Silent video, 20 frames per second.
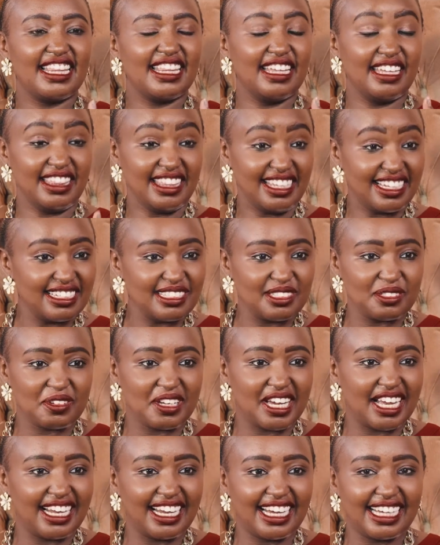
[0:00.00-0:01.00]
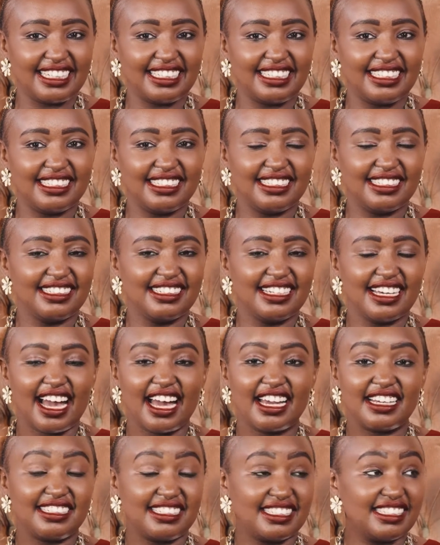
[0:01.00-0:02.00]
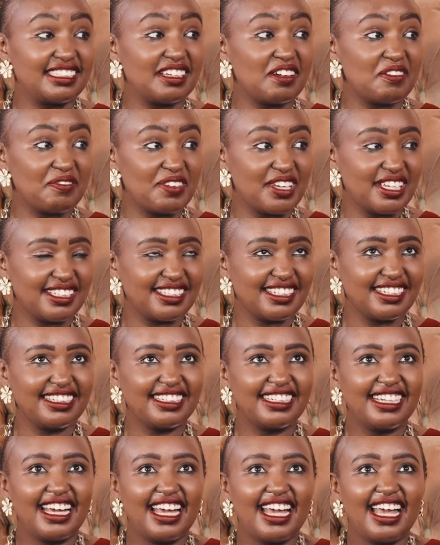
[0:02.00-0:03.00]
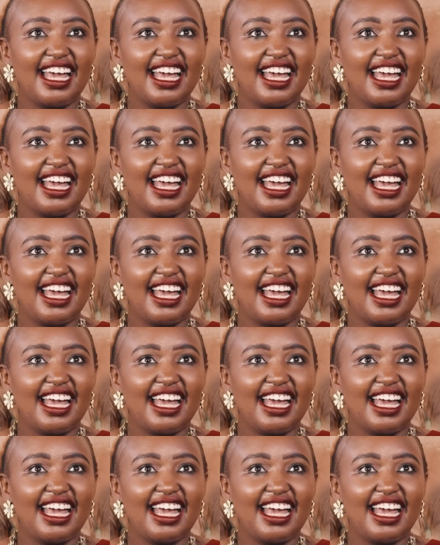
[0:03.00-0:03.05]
the things we are learning are just amazing.